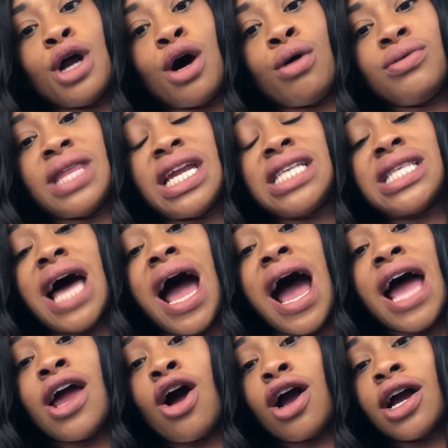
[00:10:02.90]
know that it's a
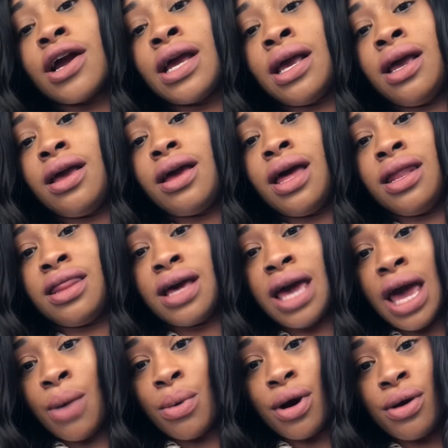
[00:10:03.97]
hierarchy in the
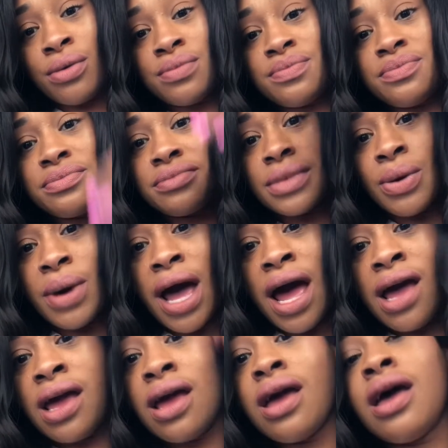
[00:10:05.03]
gay world.
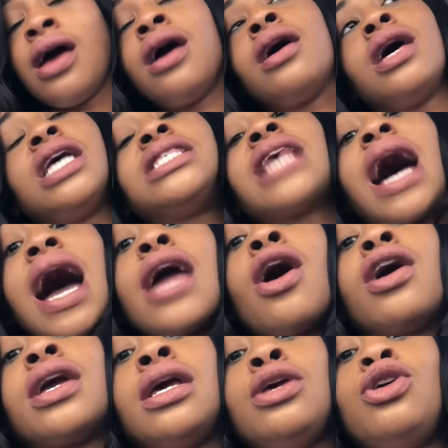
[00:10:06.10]
Okay? It's a
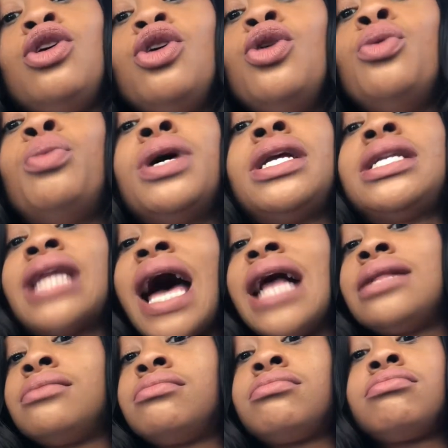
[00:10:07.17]
hierarchy. You would
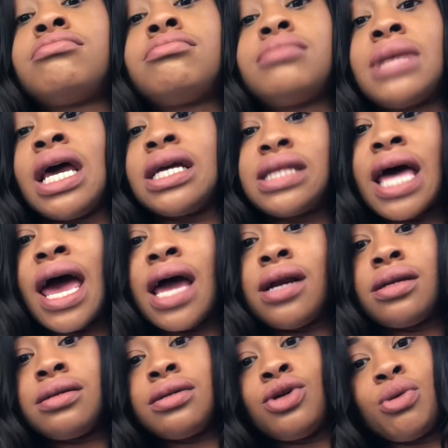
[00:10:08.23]
not think that,
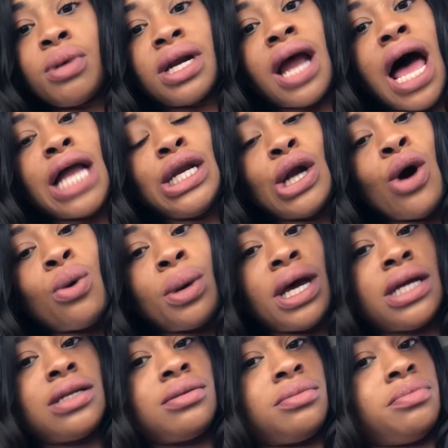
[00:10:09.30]
you would not know
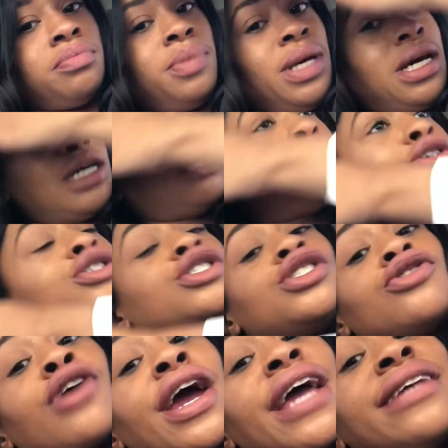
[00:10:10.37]
it because you're
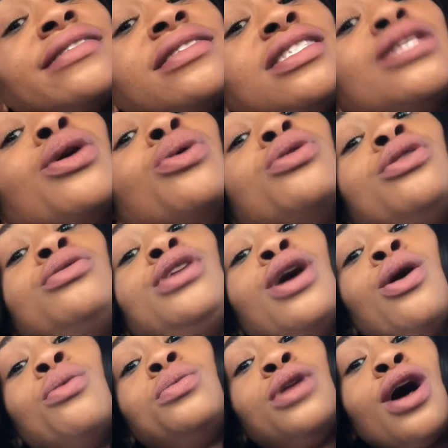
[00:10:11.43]
straight, so you
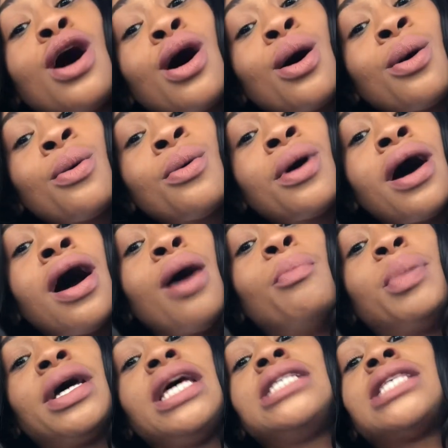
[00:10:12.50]
don't know.
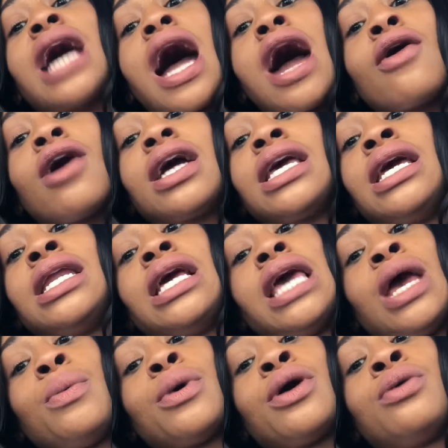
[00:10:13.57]
But it's a hierarchy in the
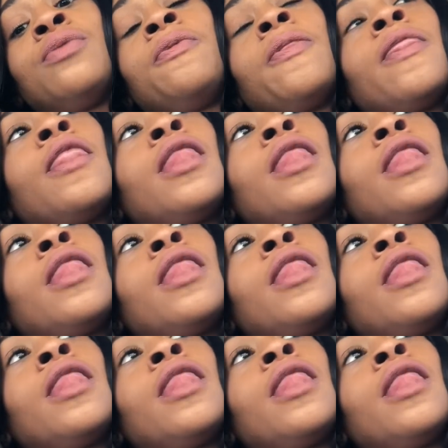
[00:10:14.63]
gay world.